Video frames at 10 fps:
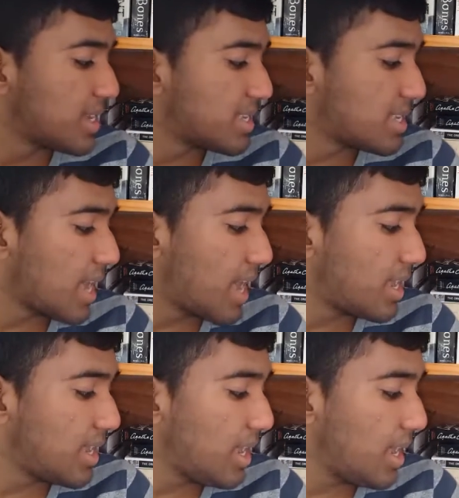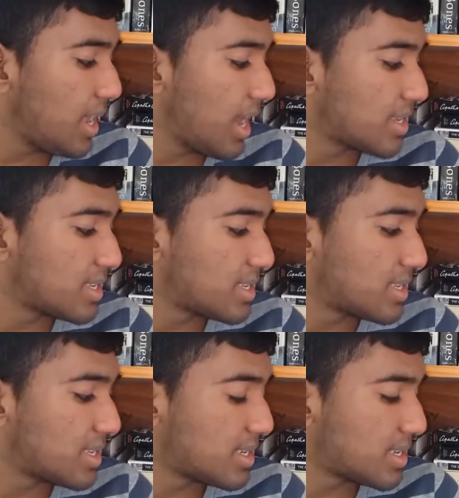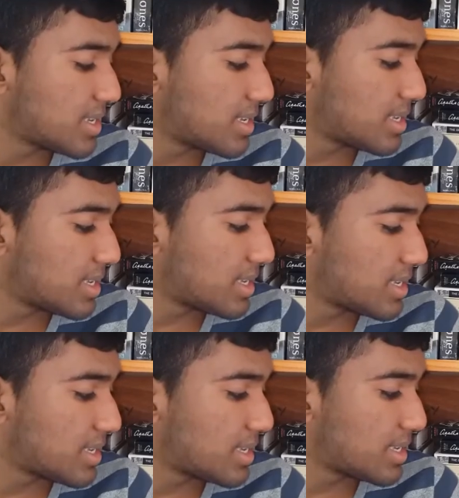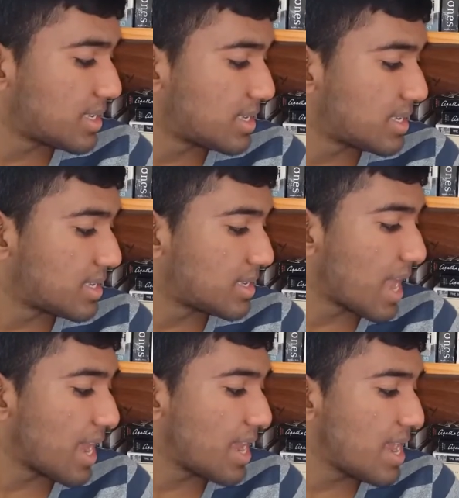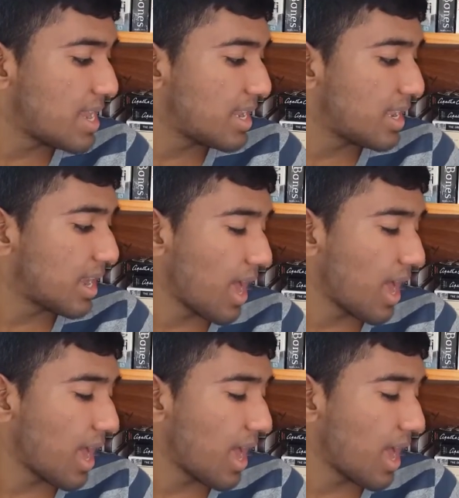Sani Yasnain